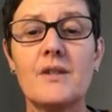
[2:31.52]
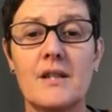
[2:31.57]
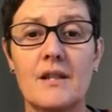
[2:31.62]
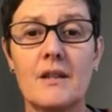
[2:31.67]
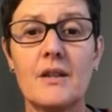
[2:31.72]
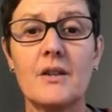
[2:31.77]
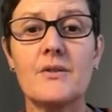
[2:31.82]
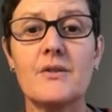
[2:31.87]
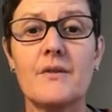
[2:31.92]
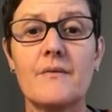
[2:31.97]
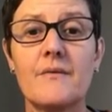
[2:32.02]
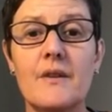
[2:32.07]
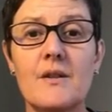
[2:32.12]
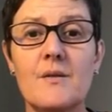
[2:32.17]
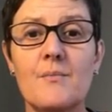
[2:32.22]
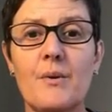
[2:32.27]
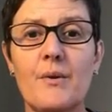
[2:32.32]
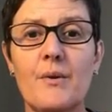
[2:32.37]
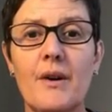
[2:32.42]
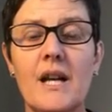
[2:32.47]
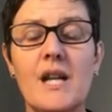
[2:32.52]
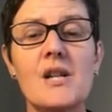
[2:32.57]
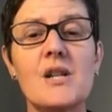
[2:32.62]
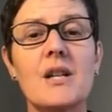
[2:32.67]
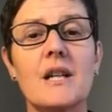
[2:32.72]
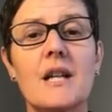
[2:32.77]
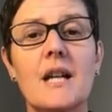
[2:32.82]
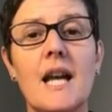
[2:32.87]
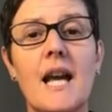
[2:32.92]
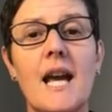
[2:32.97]
obviously lots of
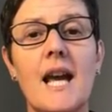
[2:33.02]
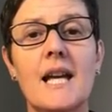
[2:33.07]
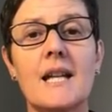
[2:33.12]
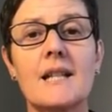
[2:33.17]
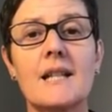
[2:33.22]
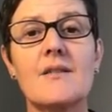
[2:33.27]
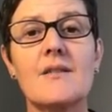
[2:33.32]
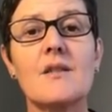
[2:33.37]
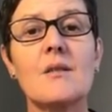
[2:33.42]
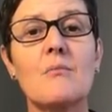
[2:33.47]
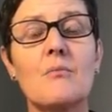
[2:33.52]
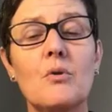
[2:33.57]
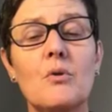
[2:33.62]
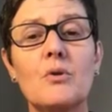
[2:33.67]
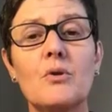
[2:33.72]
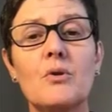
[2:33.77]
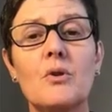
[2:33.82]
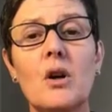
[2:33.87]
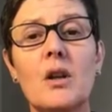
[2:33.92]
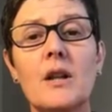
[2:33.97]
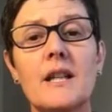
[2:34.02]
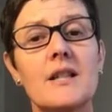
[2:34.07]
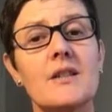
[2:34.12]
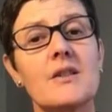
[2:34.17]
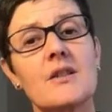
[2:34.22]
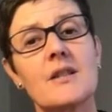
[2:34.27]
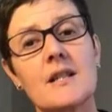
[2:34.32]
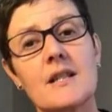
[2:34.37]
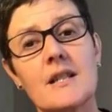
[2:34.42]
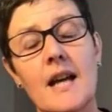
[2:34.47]
inspiration and some more
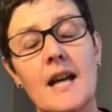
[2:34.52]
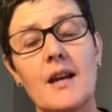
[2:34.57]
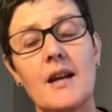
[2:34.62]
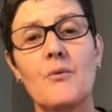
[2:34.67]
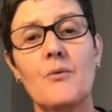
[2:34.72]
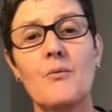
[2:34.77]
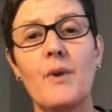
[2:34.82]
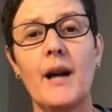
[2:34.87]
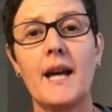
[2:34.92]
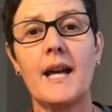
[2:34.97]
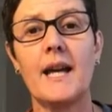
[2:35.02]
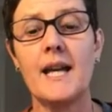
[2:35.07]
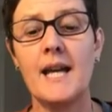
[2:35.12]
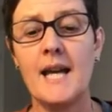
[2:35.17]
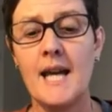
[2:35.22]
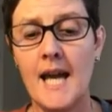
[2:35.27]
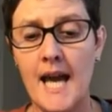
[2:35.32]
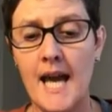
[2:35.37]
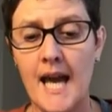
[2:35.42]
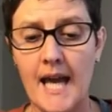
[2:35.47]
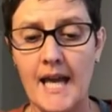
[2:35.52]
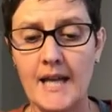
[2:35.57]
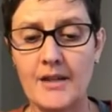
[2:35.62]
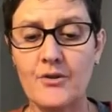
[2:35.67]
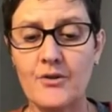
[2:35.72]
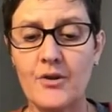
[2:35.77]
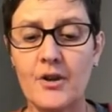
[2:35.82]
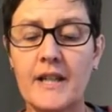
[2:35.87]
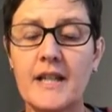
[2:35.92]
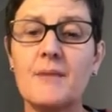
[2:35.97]
knowledge to take away
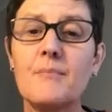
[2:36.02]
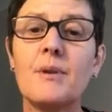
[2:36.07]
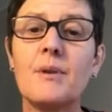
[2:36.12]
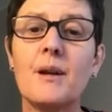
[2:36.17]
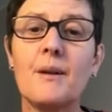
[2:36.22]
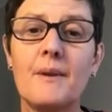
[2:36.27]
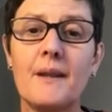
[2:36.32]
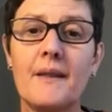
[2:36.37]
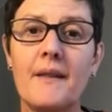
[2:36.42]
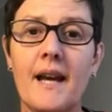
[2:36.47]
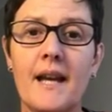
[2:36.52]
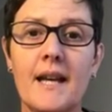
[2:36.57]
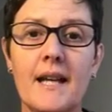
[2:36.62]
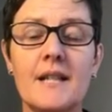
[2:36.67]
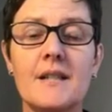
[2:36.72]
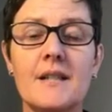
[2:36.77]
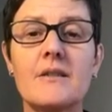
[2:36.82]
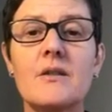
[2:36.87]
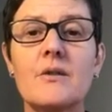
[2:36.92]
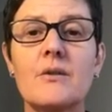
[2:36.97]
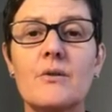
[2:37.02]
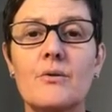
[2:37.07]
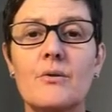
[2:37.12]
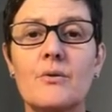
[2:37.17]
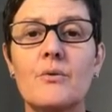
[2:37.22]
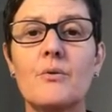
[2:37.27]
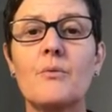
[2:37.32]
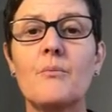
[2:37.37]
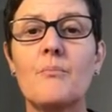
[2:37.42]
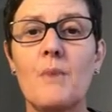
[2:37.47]
and try and implement that
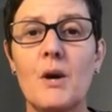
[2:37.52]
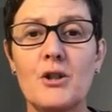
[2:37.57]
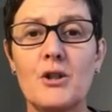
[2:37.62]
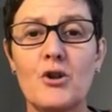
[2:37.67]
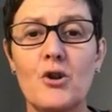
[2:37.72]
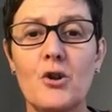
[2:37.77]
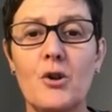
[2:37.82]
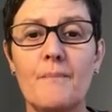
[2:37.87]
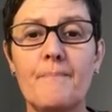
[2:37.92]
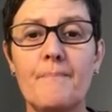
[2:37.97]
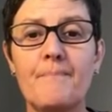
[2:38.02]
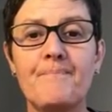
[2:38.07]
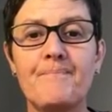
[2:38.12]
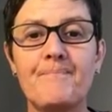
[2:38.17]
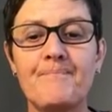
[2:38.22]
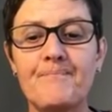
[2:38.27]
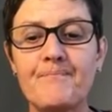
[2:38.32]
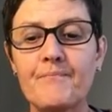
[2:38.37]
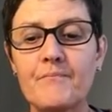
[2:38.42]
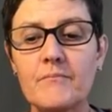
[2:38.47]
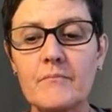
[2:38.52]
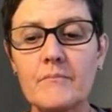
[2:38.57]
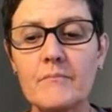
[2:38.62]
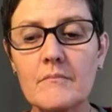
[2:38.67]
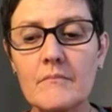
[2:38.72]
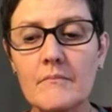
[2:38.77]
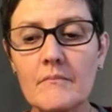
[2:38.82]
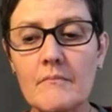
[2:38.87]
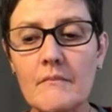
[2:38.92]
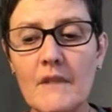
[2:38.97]
into my job.
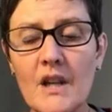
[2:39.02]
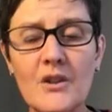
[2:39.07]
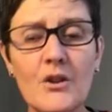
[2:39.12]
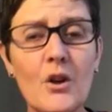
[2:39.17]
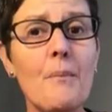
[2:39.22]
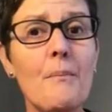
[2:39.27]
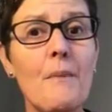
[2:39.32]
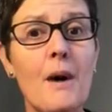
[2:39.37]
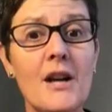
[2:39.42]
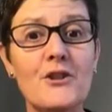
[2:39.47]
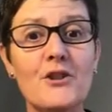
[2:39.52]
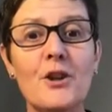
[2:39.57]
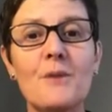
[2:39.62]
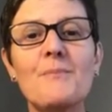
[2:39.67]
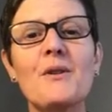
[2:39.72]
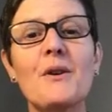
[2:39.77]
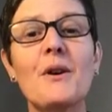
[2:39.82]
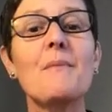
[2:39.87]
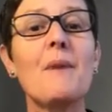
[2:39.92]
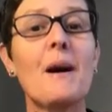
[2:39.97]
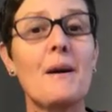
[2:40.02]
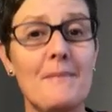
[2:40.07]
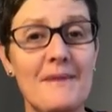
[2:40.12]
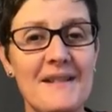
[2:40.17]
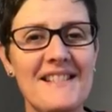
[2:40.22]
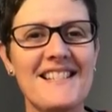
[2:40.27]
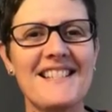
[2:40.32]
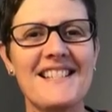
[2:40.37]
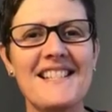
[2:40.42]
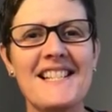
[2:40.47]
Not my job, sorry, my
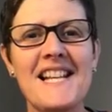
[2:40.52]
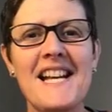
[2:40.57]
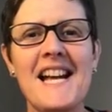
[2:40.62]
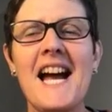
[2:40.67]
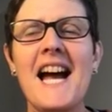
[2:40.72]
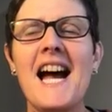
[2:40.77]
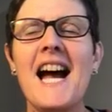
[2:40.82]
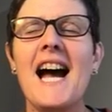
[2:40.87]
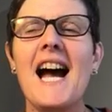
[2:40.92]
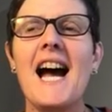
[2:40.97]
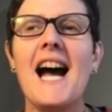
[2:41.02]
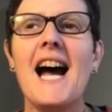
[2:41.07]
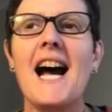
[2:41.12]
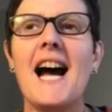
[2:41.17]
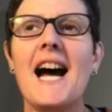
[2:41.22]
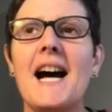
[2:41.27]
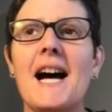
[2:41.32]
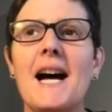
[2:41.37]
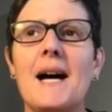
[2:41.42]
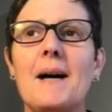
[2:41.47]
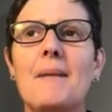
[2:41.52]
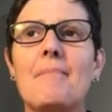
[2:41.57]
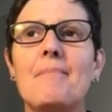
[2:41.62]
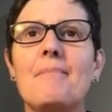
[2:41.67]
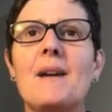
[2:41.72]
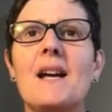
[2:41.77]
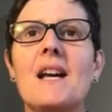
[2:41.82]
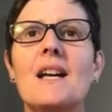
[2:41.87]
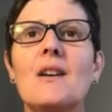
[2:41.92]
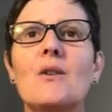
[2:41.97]
business.
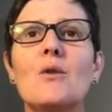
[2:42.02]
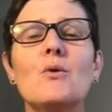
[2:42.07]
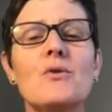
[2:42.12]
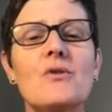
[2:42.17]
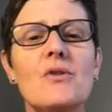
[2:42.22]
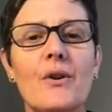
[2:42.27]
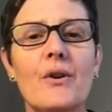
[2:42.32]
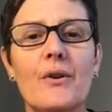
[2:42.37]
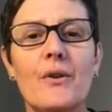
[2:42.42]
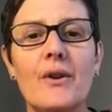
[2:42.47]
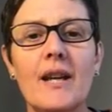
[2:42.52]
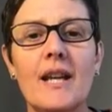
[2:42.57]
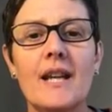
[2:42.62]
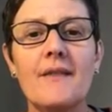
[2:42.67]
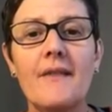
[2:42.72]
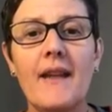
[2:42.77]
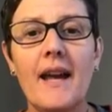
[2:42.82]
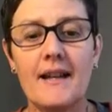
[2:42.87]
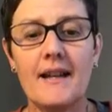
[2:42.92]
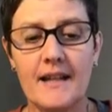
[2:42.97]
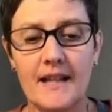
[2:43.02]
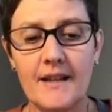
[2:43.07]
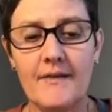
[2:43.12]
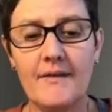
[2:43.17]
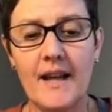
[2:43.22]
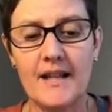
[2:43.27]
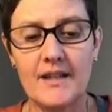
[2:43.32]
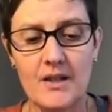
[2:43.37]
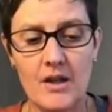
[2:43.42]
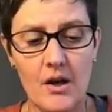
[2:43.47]
And also in
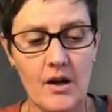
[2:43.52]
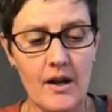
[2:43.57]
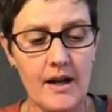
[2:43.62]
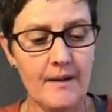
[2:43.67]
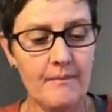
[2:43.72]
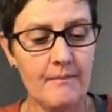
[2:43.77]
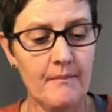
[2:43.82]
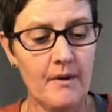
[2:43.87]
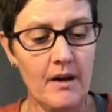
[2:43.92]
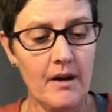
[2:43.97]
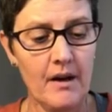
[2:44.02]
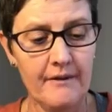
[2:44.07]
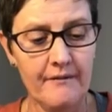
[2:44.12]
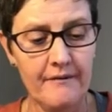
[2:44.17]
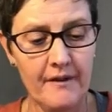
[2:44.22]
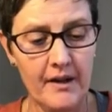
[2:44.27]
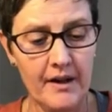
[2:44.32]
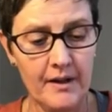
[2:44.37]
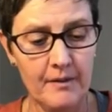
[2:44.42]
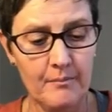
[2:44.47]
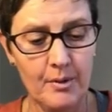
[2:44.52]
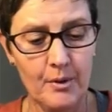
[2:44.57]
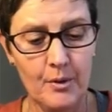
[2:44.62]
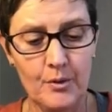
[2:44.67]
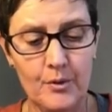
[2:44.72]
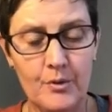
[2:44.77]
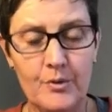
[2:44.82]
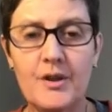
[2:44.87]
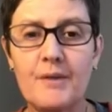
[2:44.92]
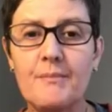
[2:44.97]
that time, I find
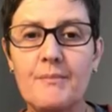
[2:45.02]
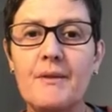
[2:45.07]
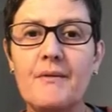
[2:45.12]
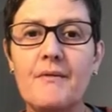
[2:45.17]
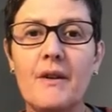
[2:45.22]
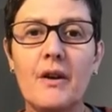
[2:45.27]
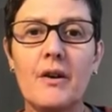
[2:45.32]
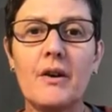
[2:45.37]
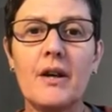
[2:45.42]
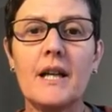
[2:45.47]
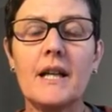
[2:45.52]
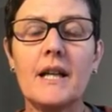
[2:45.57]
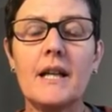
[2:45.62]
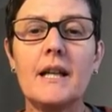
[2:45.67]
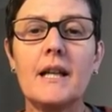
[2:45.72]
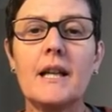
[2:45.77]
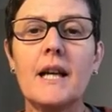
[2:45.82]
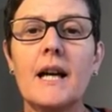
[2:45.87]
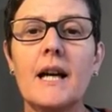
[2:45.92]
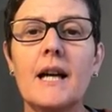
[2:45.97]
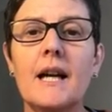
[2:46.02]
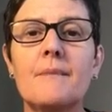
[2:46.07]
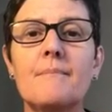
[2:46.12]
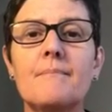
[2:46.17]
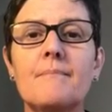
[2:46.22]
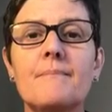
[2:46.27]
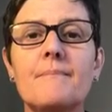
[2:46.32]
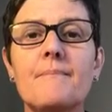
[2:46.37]
Paul to be very,